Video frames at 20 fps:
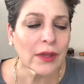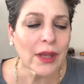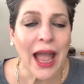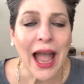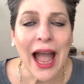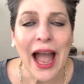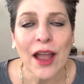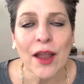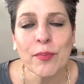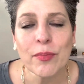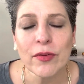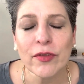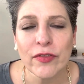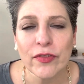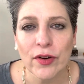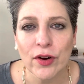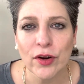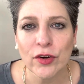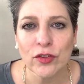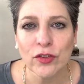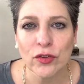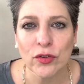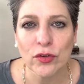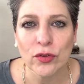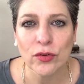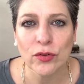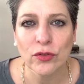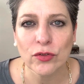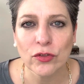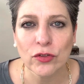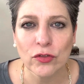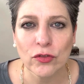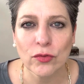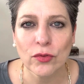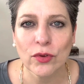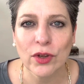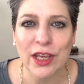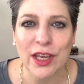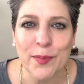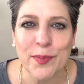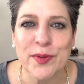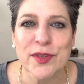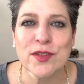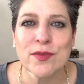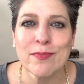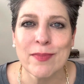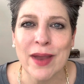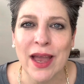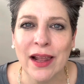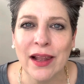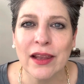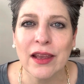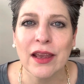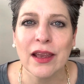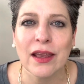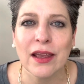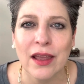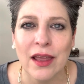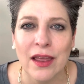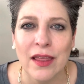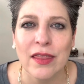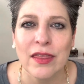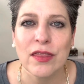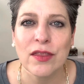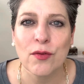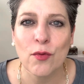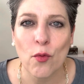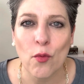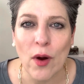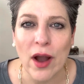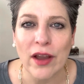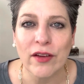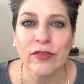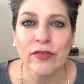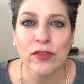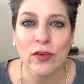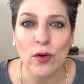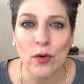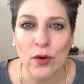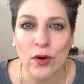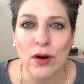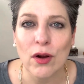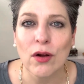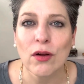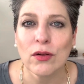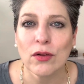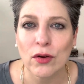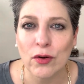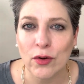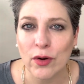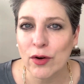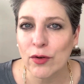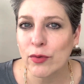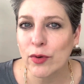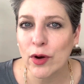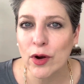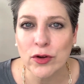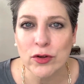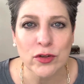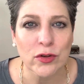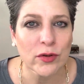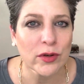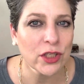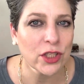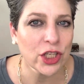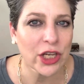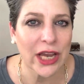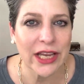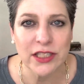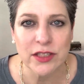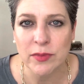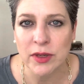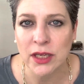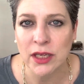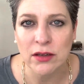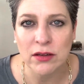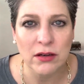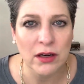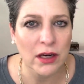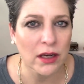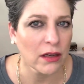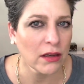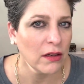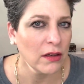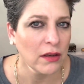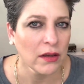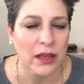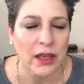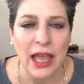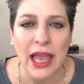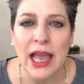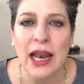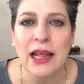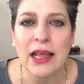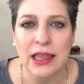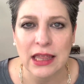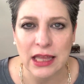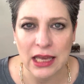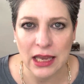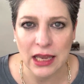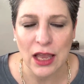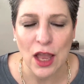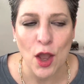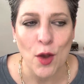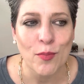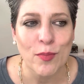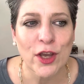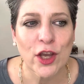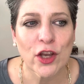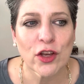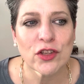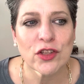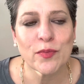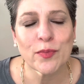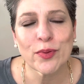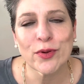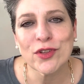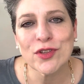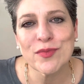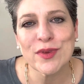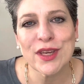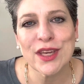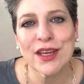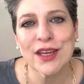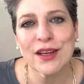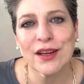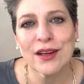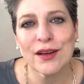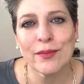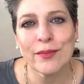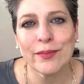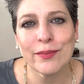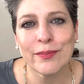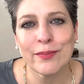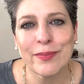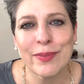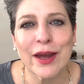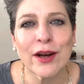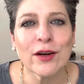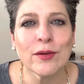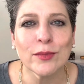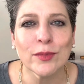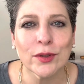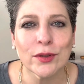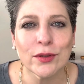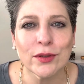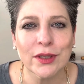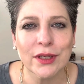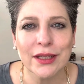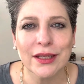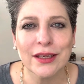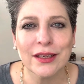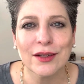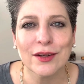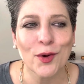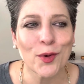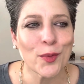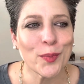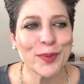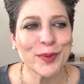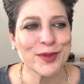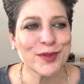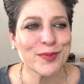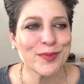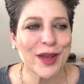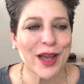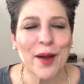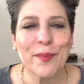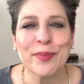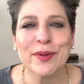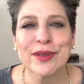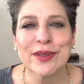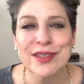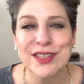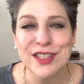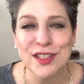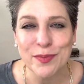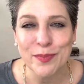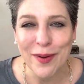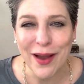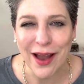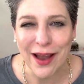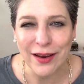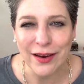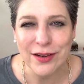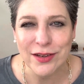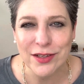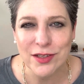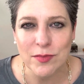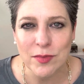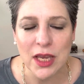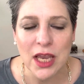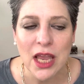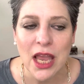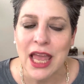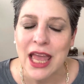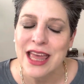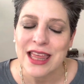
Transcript: I prefer to keep smelling the white floral or a rose or a jasmine or anything, because it puts me in a better mood. It opens me up and inspires me.